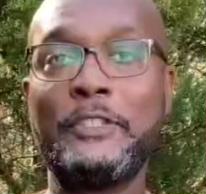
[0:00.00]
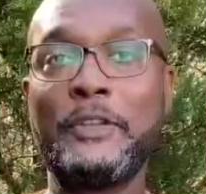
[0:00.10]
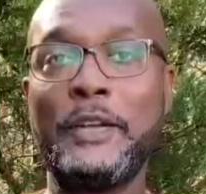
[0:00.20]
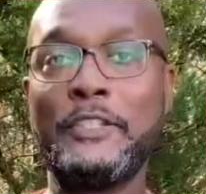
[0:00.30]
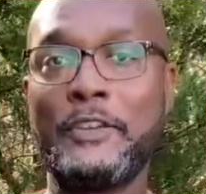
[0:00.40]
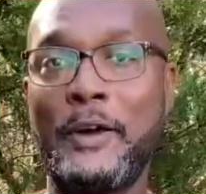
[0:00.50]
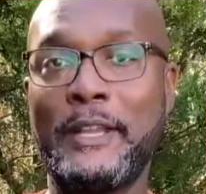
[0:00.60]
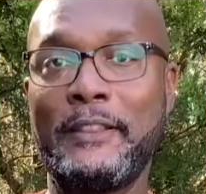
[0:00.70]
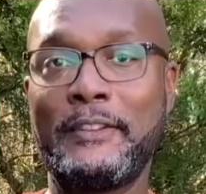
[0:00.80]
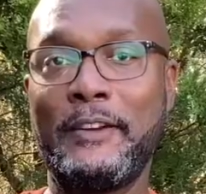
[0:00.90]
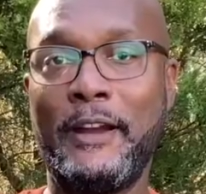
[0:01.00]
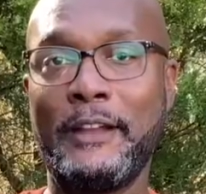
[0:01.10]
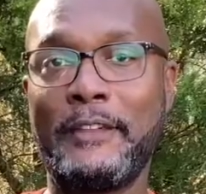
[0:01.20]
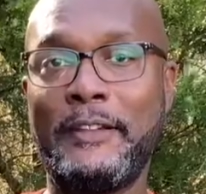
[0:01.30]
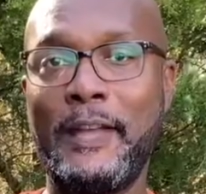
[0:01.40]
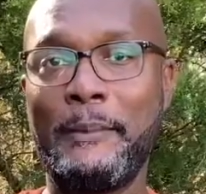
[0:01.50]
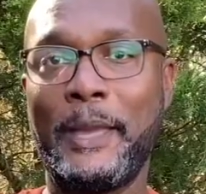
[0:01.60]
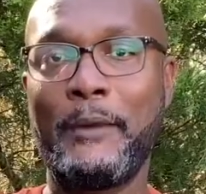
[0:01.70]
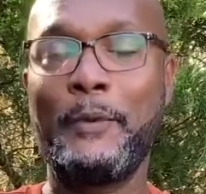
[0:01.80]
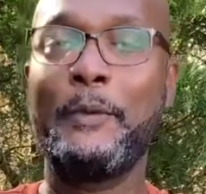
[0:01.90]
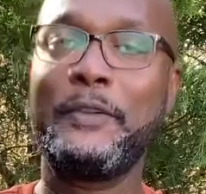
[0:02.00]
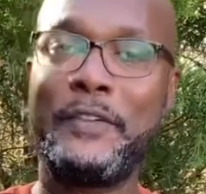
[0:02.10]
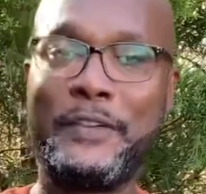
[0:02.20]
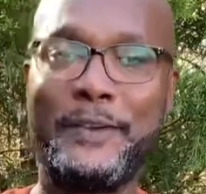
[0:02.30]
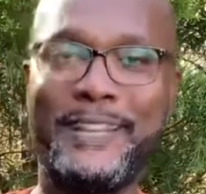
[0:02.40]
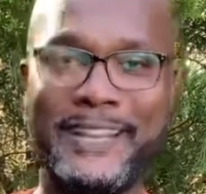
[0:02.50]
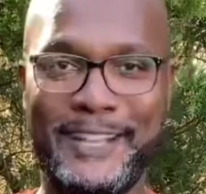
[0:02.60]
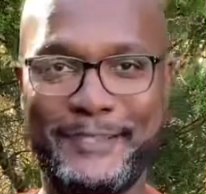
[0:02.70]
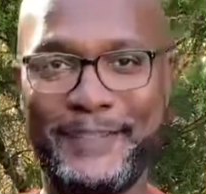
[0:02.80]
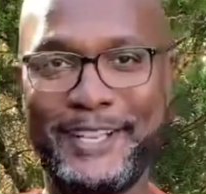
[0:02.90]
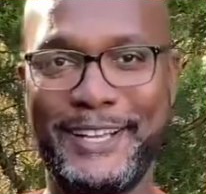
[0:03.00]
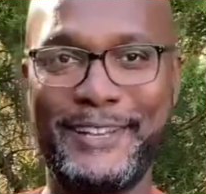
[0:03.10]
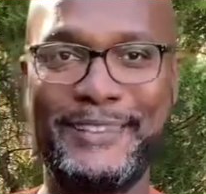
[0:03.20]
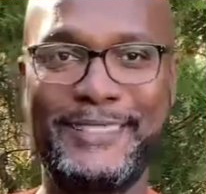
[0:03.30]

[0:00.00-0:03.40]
you enjoyed this gardening tip, and we will see you in the next video.